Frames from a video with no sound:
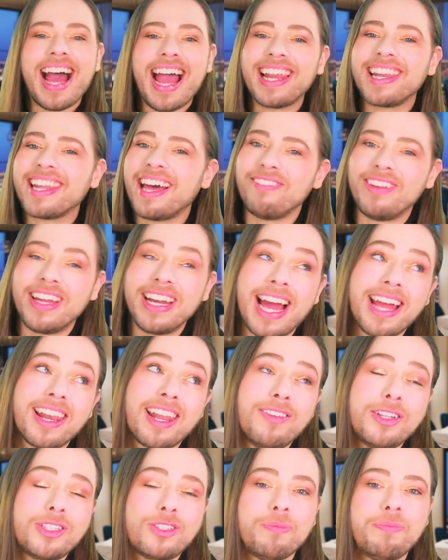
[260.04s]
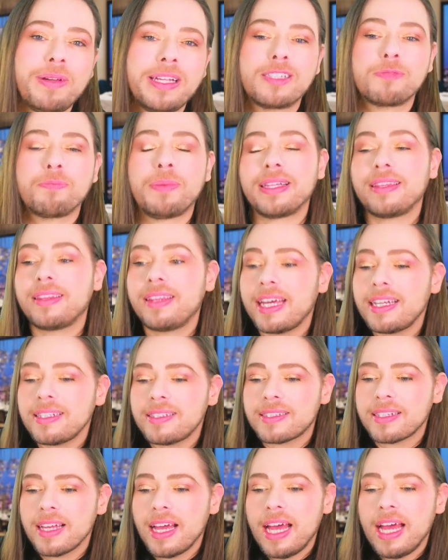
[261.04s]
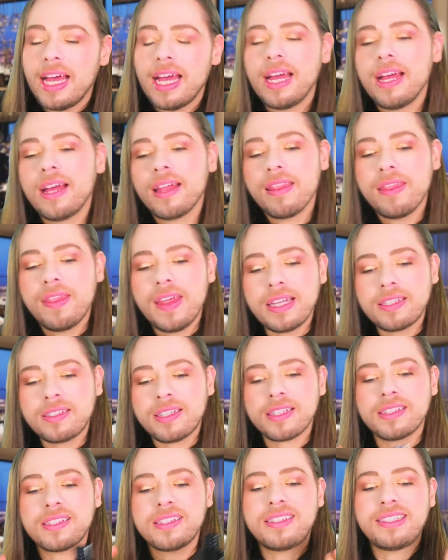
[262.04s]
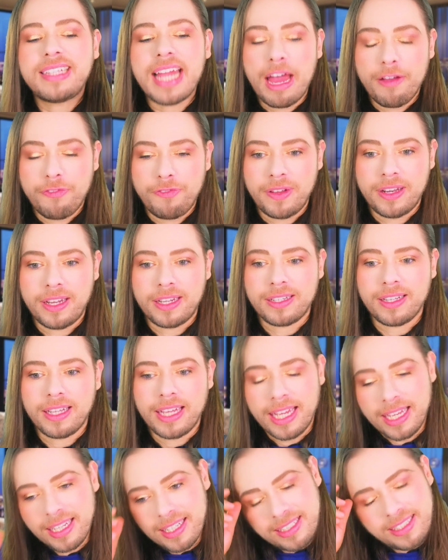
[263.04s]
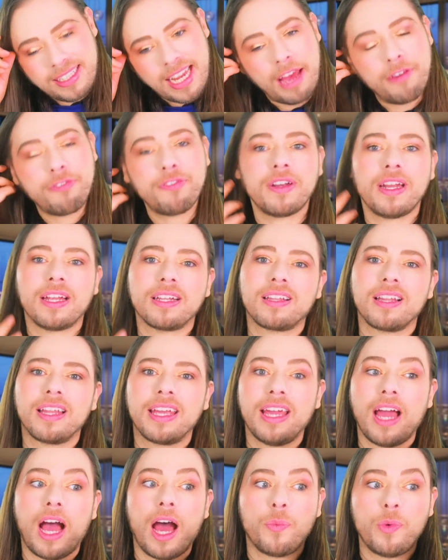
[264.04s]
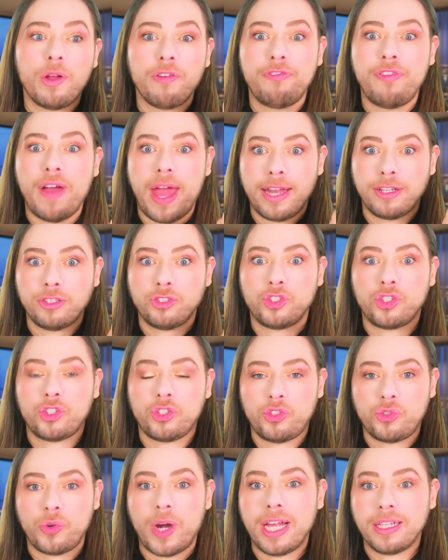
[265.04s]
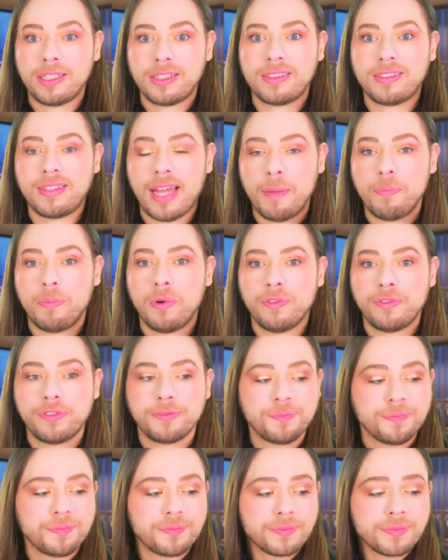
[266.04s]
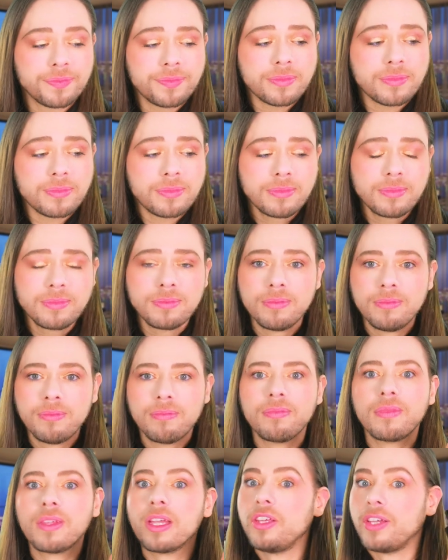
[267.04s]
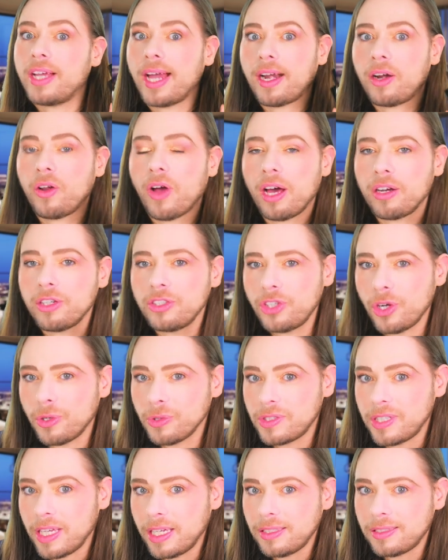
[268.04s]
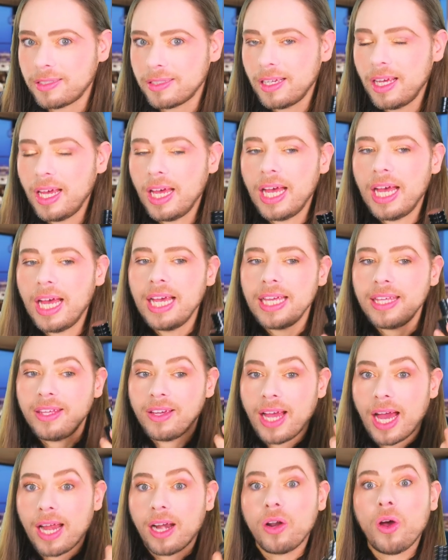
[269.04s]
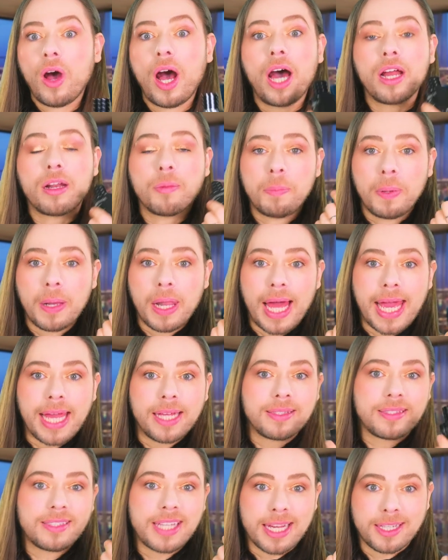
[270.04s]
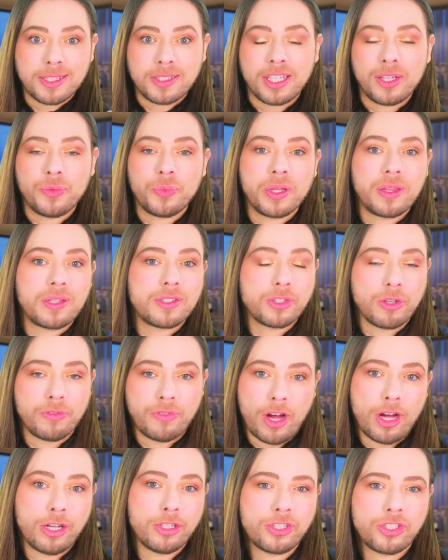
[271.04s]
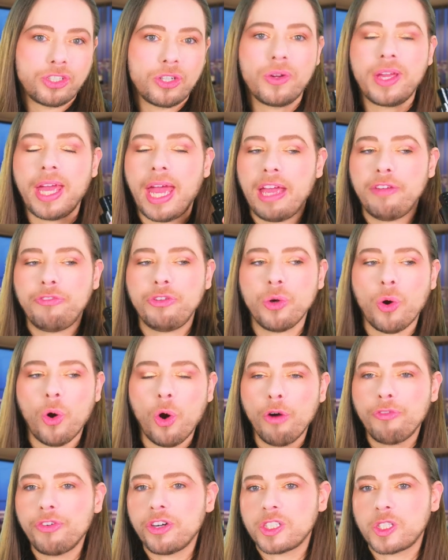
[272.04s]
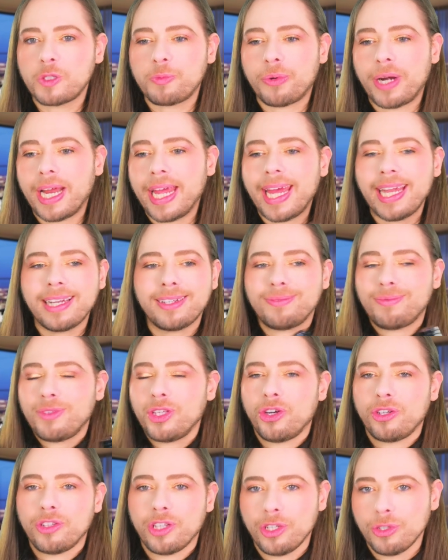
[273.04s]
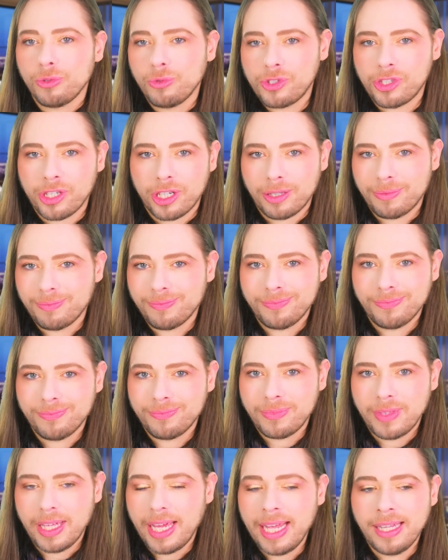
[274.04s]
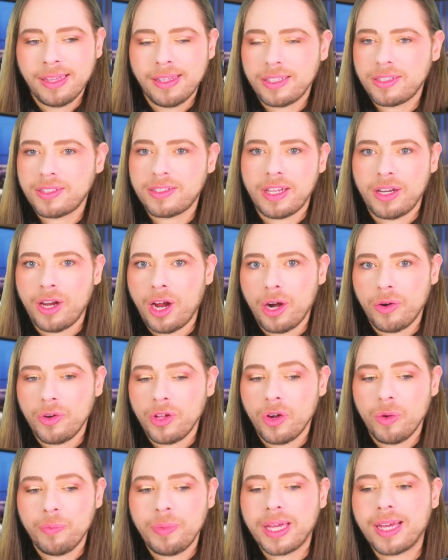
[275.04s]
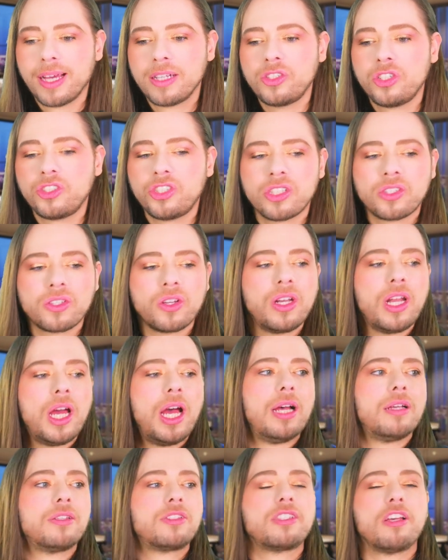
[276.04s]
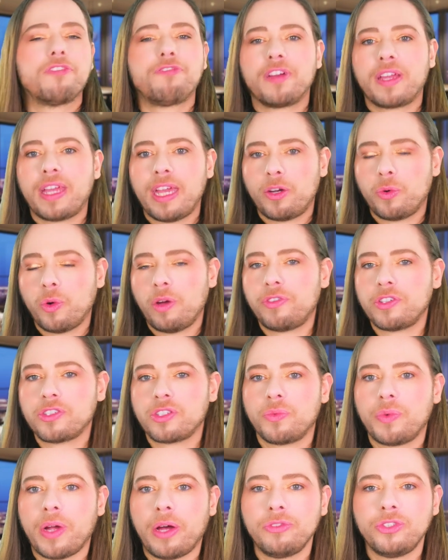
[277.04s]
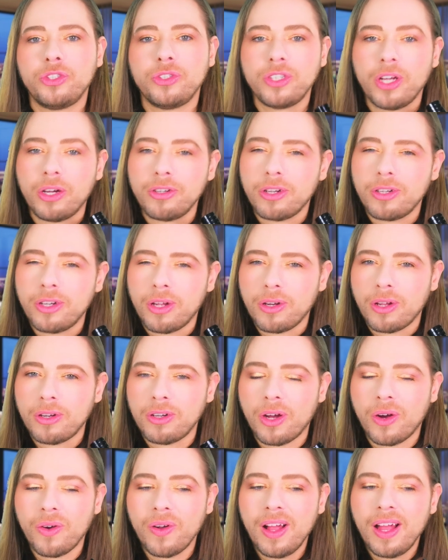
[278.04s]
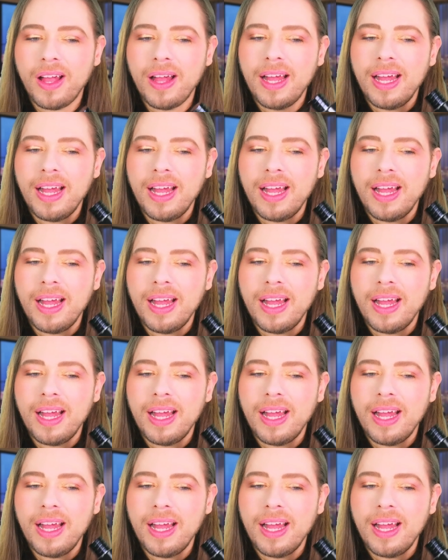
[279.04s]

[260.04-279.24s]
I love it. I love it to bits. But this, this is definitely, definitely a revenge dress type of. You gotta know how to dose it. You gotta know how to play it sexy with Sauvage. Okay, if you overspray it, you're the loser in this scenario because you're just gonna suffocate whoever's around you. No, no, no, no, no.